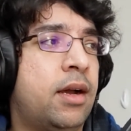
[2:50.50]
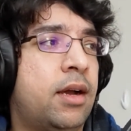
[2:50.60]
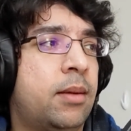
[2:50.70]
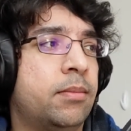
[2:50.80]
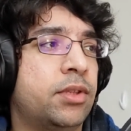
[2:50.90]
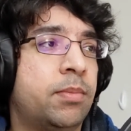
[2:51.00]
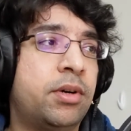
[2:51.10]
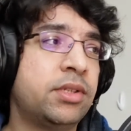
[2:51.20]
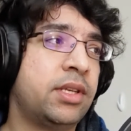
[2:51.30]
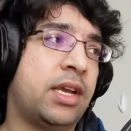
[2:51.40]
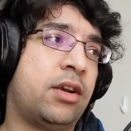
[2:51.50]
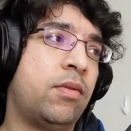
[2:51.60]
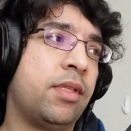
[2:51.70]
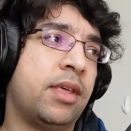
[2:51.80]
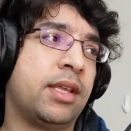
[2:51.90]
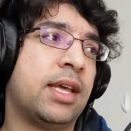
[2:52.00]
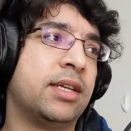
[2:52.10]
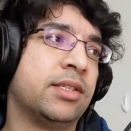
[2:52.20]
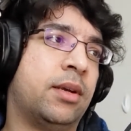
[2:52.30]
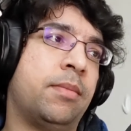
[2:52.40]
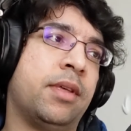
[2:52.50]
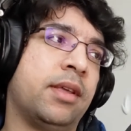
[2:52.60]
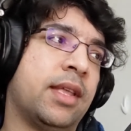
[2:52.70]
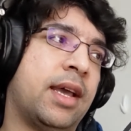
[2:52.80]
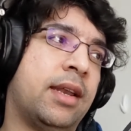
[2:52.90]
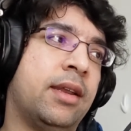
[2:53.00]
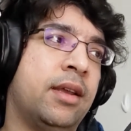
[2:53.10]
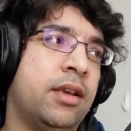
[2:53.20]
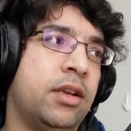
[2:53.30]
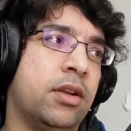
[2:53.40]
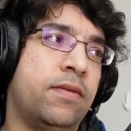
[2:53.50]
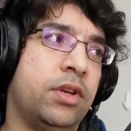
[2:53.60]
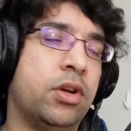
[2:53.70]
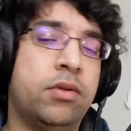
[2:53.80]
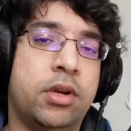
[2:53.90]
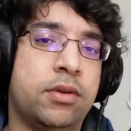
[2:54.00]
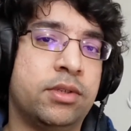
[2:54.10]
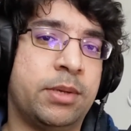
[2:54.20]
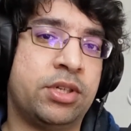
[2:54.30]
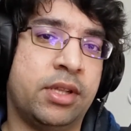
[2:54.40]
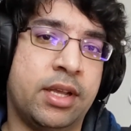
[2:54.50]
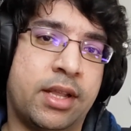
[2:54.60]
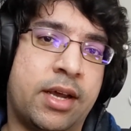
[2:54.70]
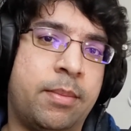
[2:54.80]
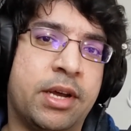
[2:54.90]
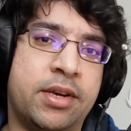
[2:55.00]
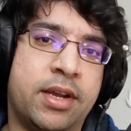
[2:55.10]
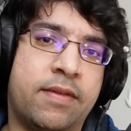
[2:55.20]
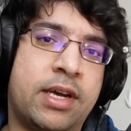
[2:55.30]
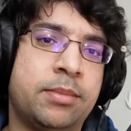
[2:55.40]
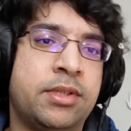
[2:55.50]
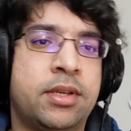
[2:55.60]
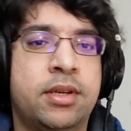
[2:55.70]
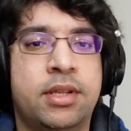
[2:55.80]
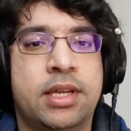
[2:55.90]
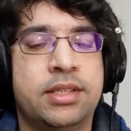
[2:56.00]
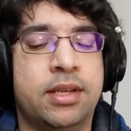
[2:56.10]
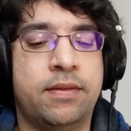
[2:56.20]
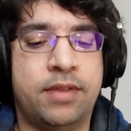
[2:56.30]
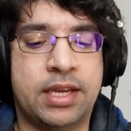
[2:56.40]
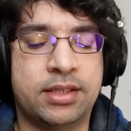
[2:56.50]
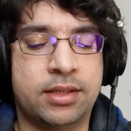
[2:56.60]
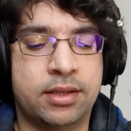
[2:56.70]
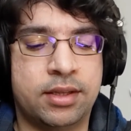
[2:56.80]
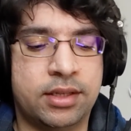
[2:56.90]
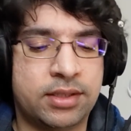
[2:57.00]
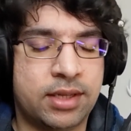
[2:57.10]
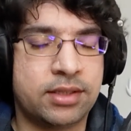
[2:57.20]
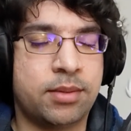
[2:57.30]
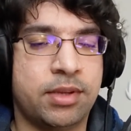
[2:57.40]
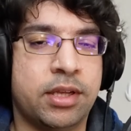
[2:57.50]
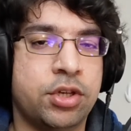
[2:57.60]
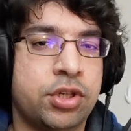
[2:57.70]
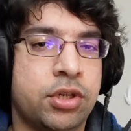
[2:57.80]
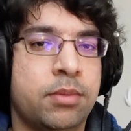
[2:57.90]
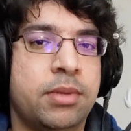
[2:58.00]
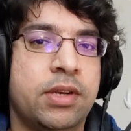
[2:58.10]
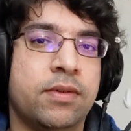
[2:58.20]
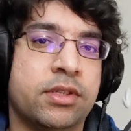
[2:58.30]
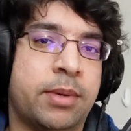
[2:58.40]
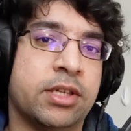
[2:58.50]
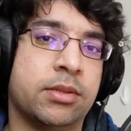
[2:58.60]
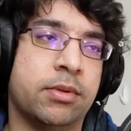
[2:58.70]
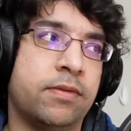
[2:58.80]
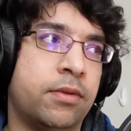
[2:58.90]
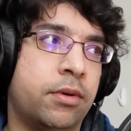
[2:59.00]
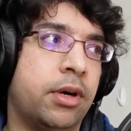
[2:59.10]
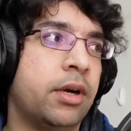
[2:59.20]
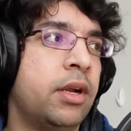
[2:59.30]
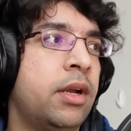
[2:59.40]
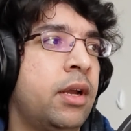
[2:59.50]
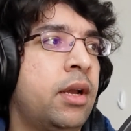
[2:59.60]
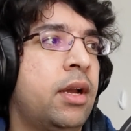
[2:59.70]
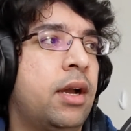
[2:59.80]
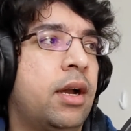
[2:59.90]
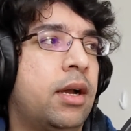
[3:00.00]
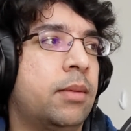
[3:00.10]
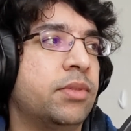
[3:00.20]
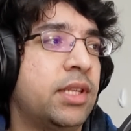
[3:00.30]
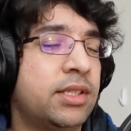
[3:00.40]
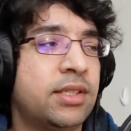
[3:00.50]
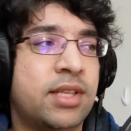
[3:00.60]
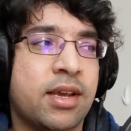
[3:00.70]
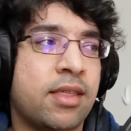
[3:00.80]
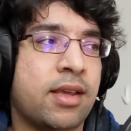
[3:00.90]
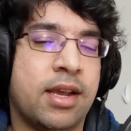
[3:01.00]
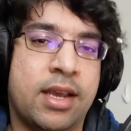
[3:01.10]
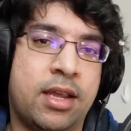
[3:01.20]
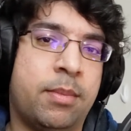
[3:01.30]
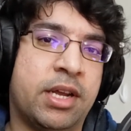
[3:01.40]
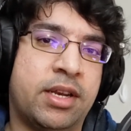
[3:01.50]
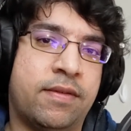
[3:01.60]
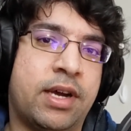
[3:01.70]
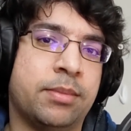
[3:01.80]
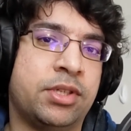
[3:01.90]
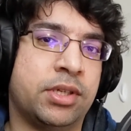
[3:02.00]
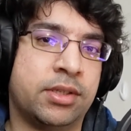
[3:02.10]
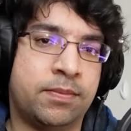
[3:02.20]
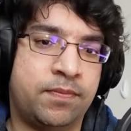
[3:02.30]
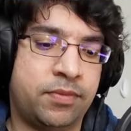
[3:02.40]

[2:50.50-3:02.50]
So personally, I don't think that is something that, if you don't know especially a lot about DevOps, that's not something that you should be responsible for. So that's the second thing I hate about DevOps, just